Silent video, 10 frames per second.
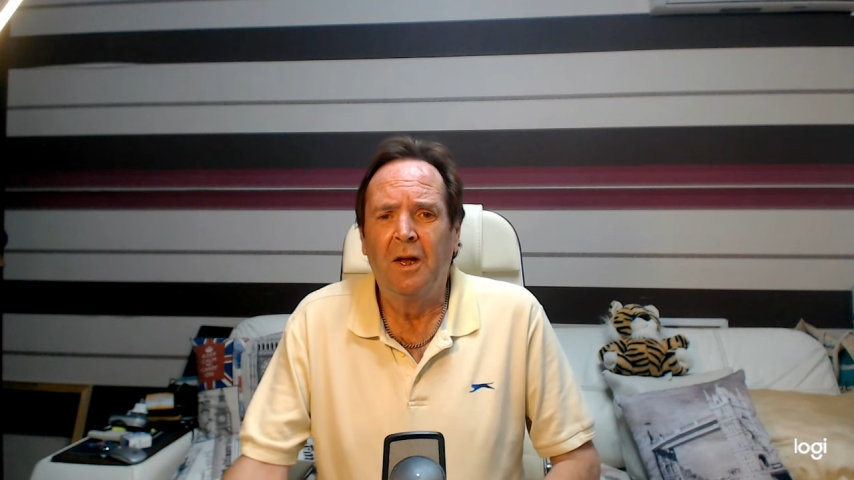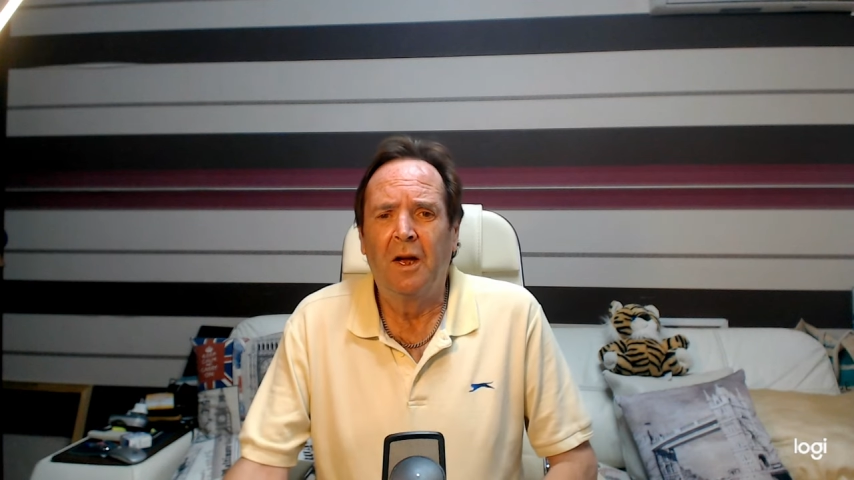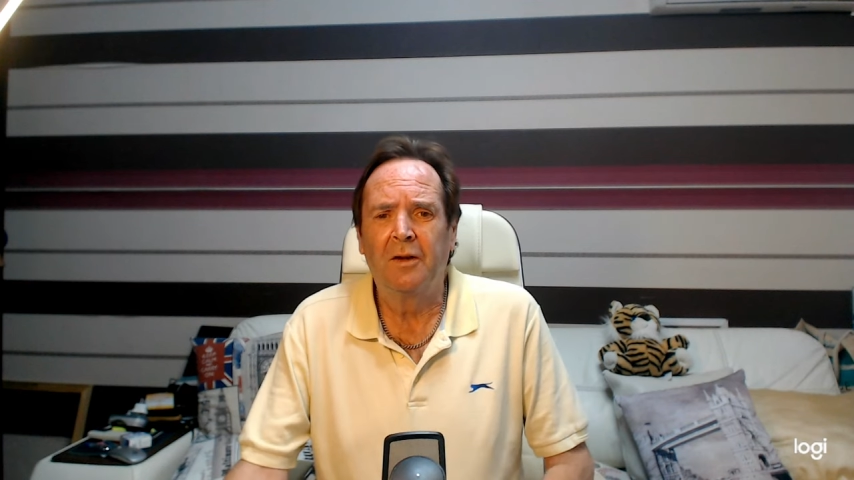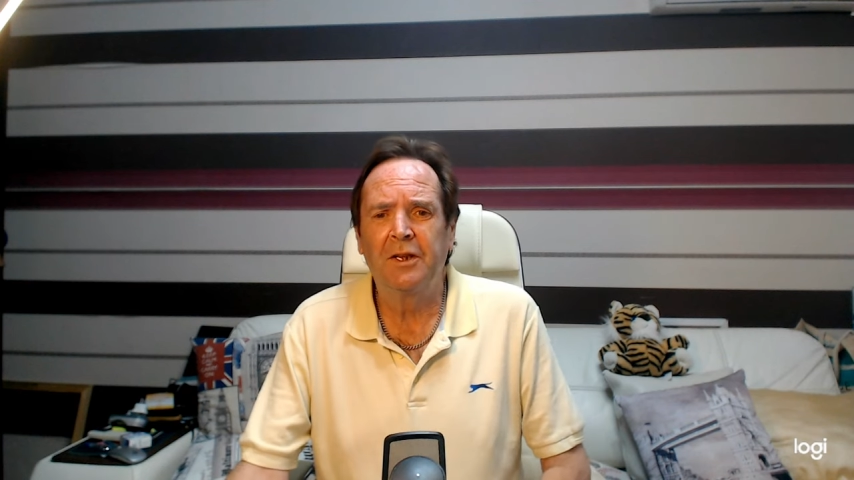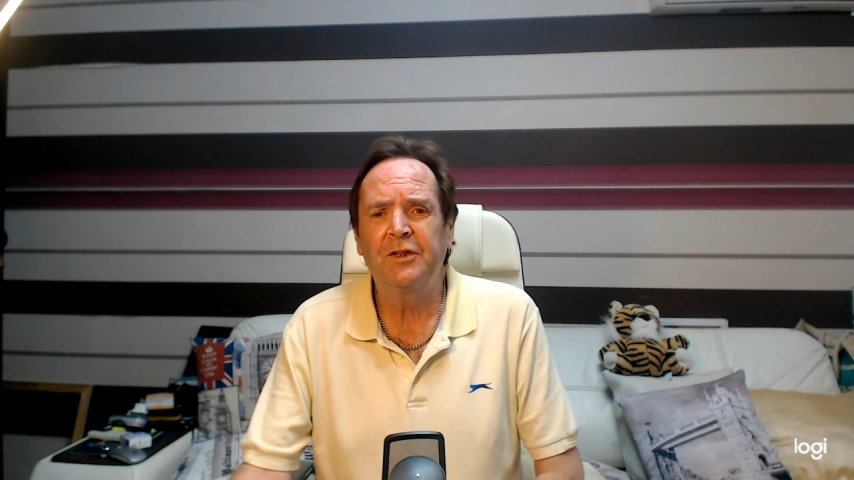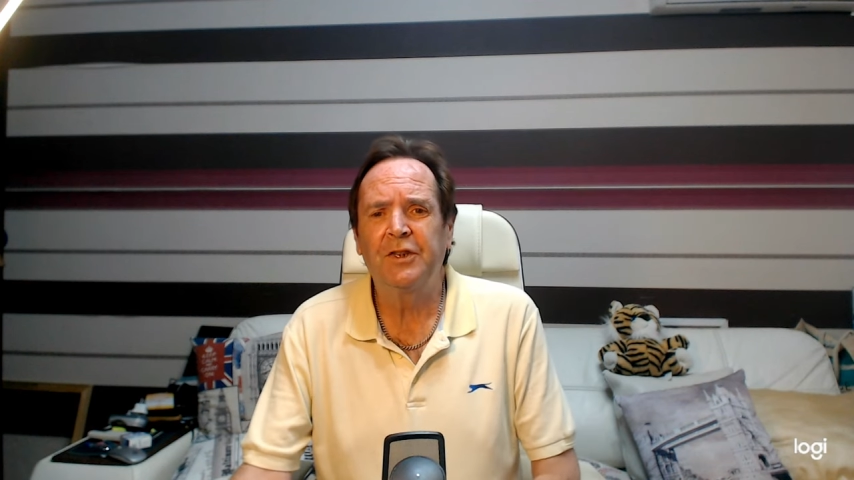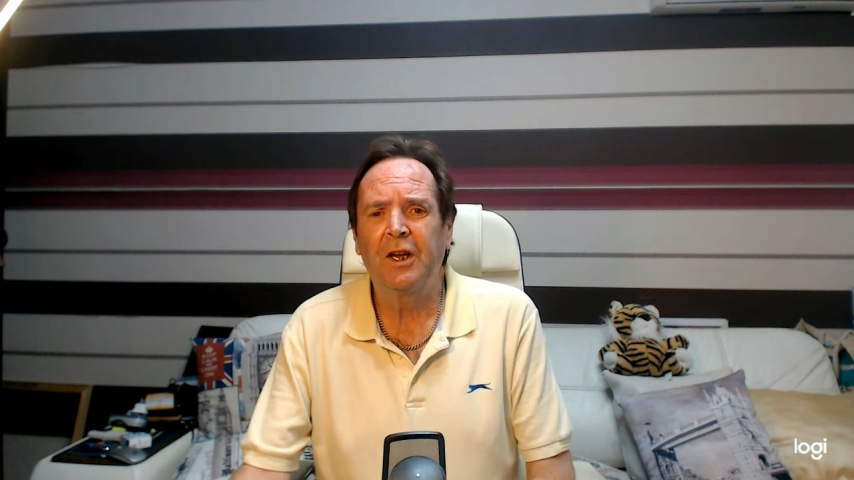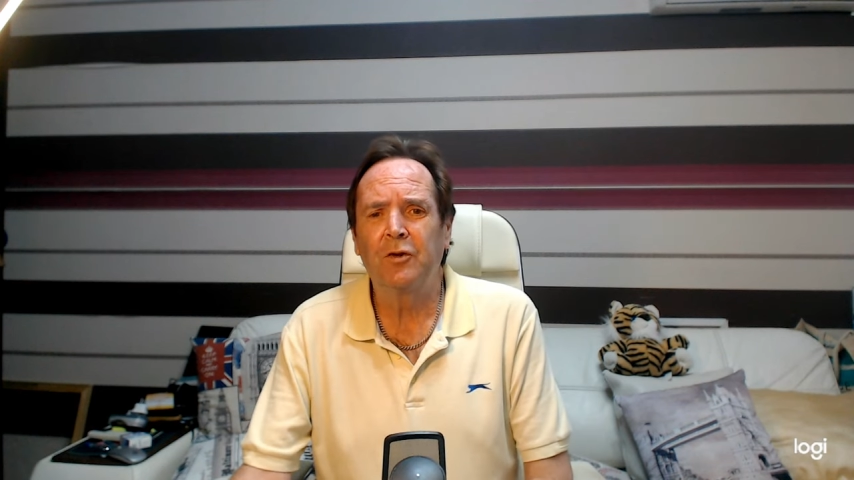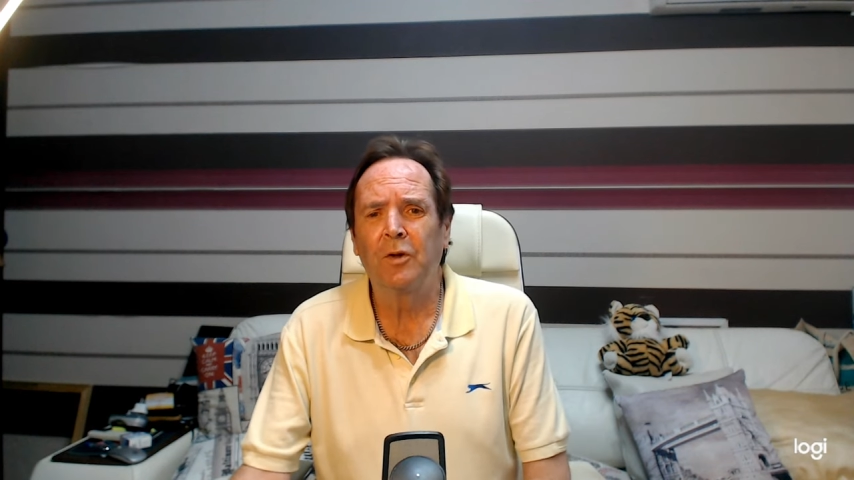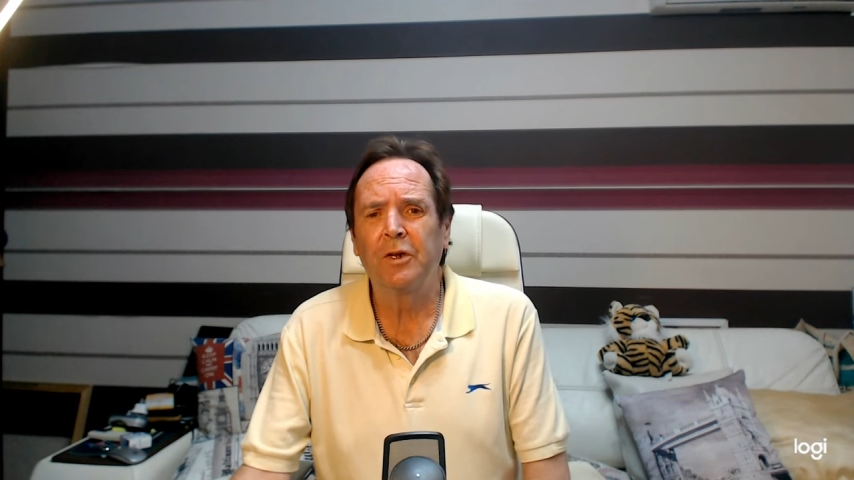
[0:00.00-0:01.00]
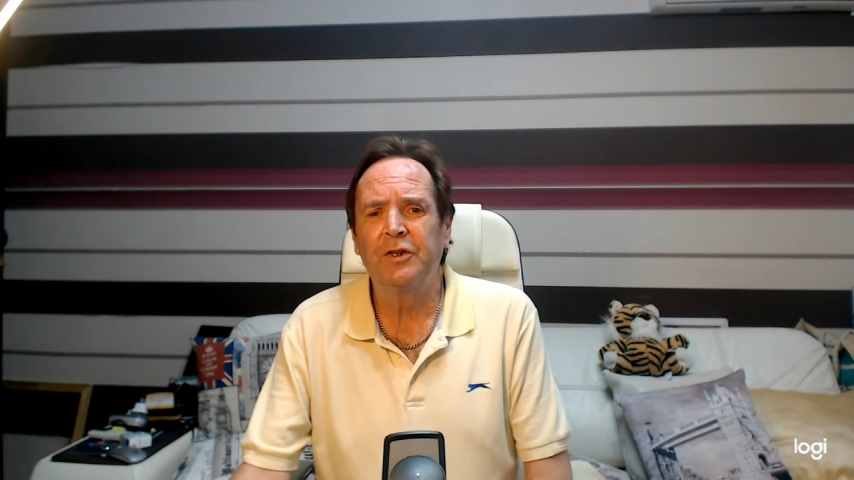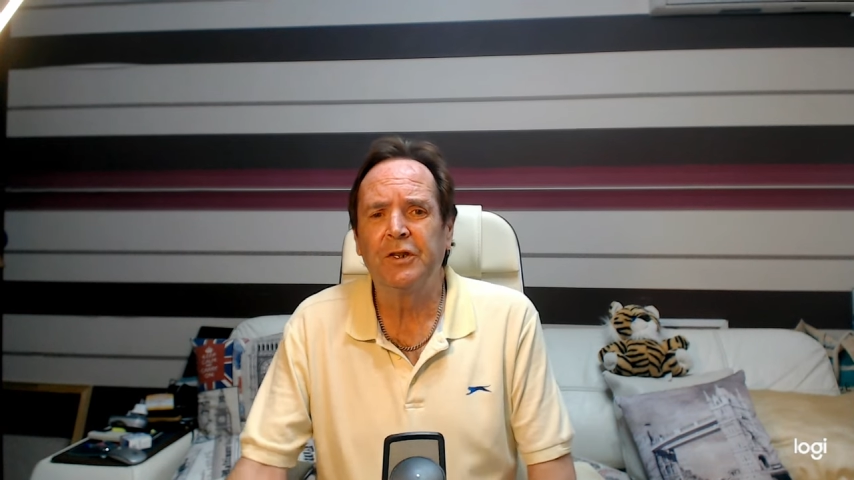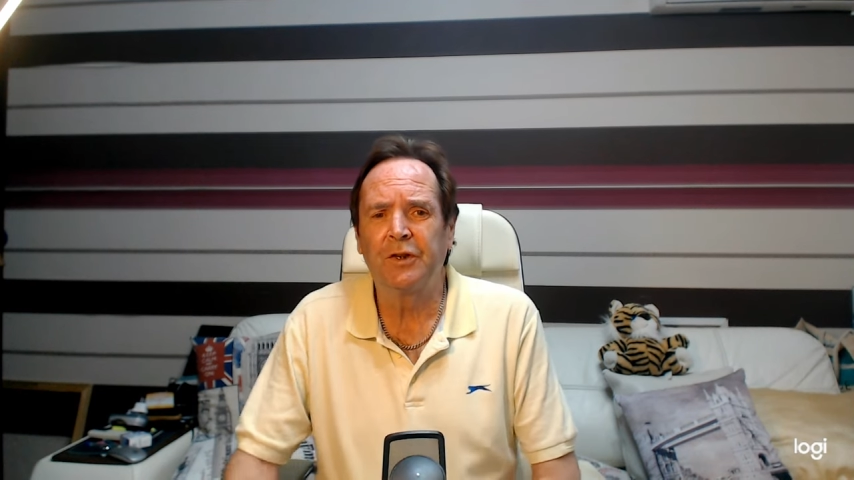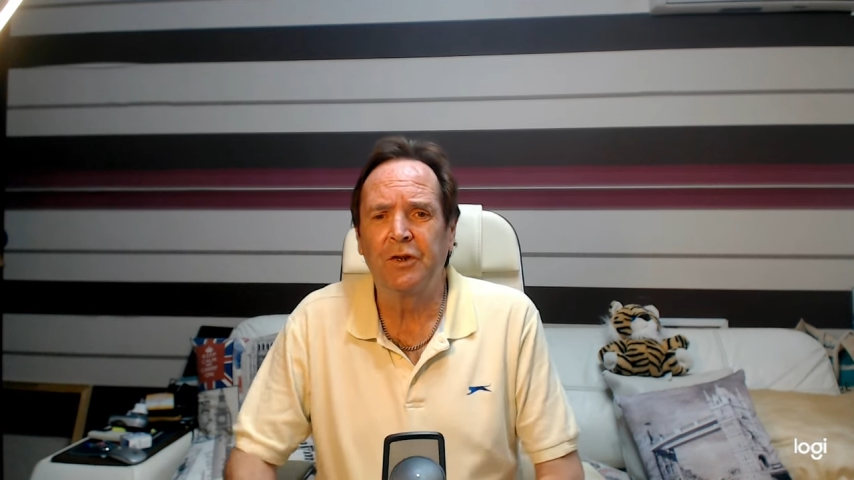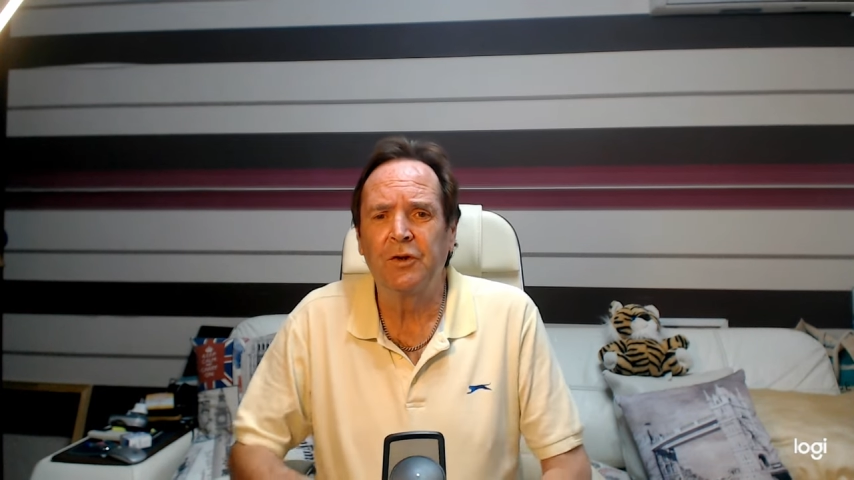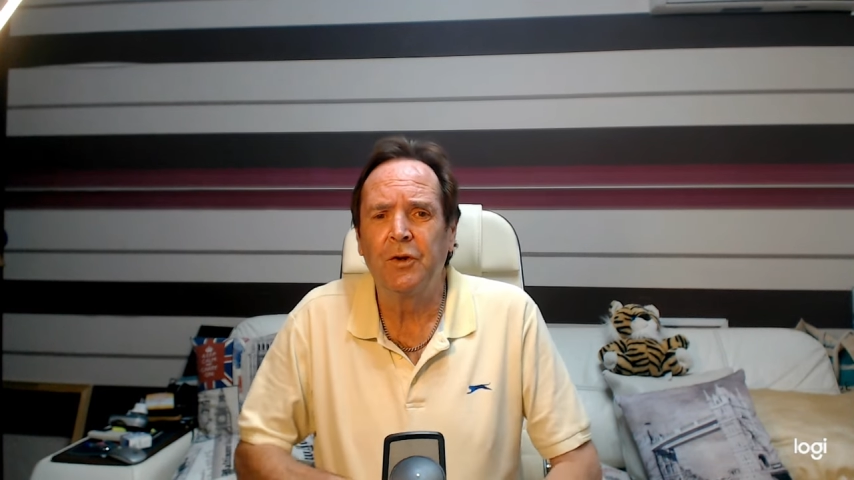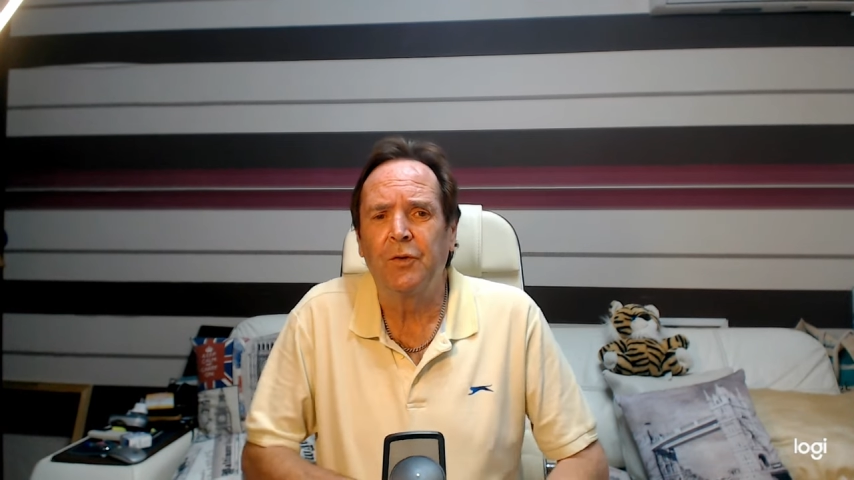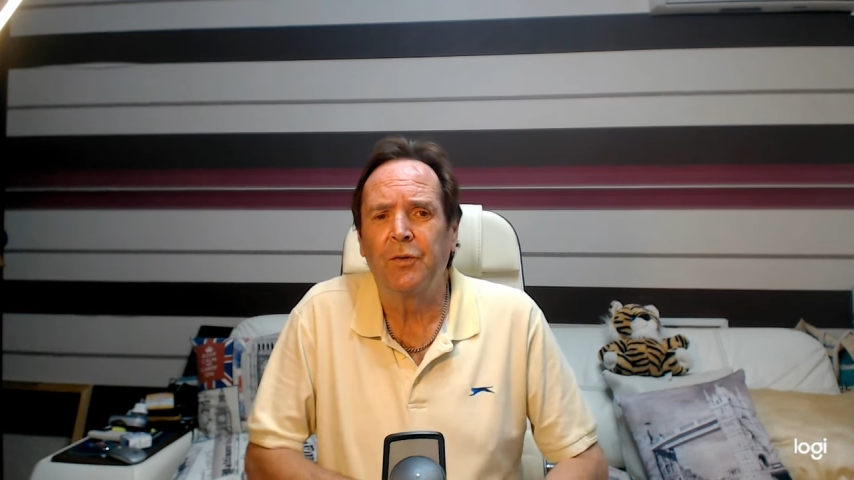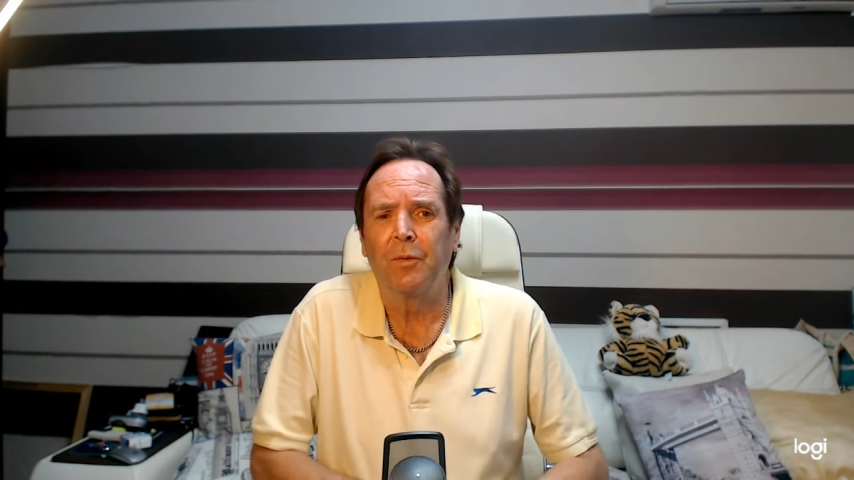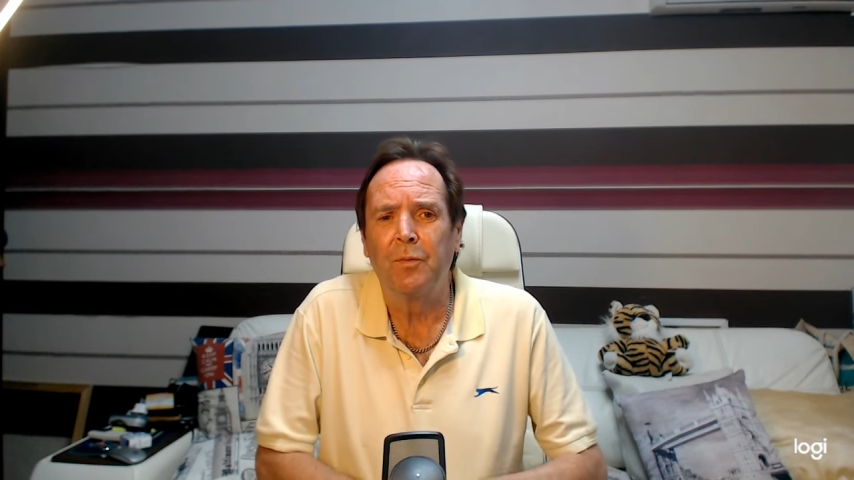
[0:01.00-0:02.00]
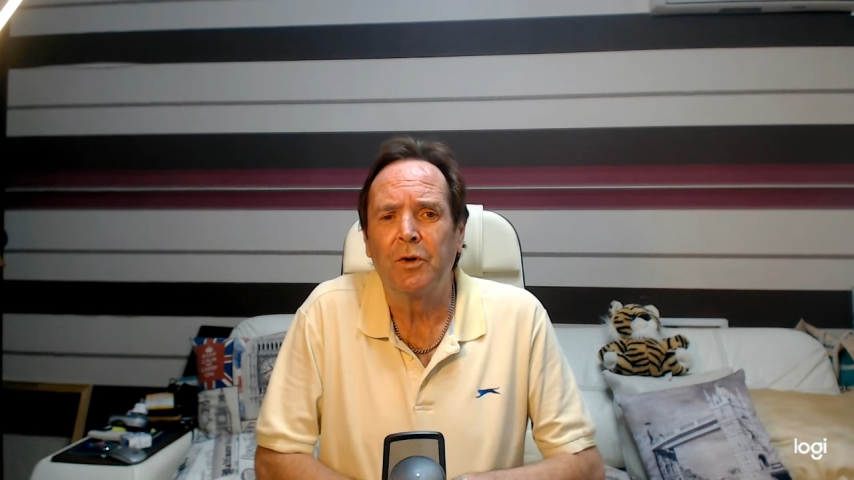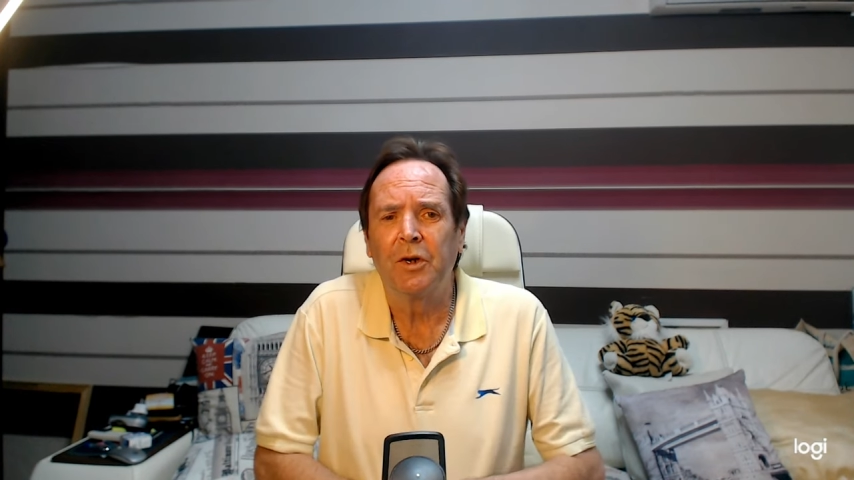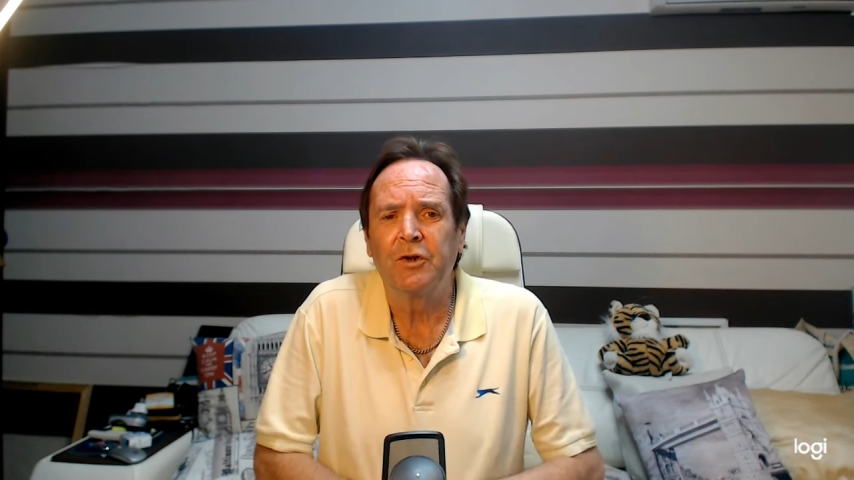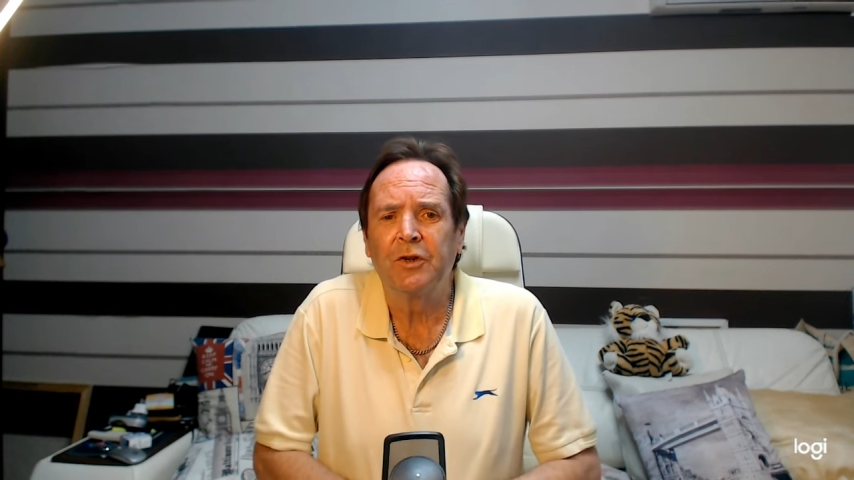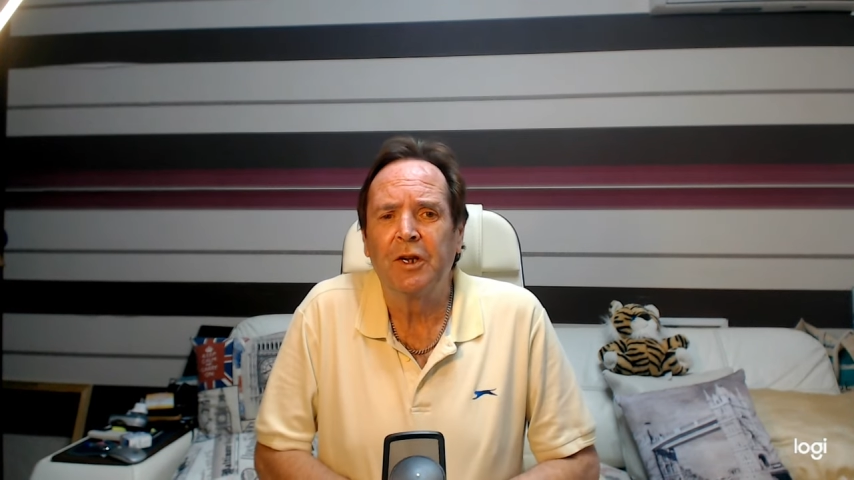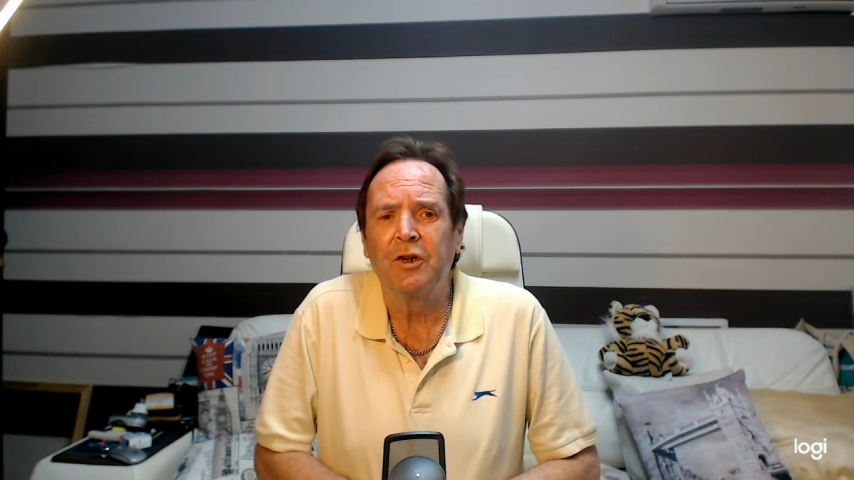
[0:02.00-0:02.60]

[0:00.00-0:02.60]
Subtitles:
And these technologies are used for monitoring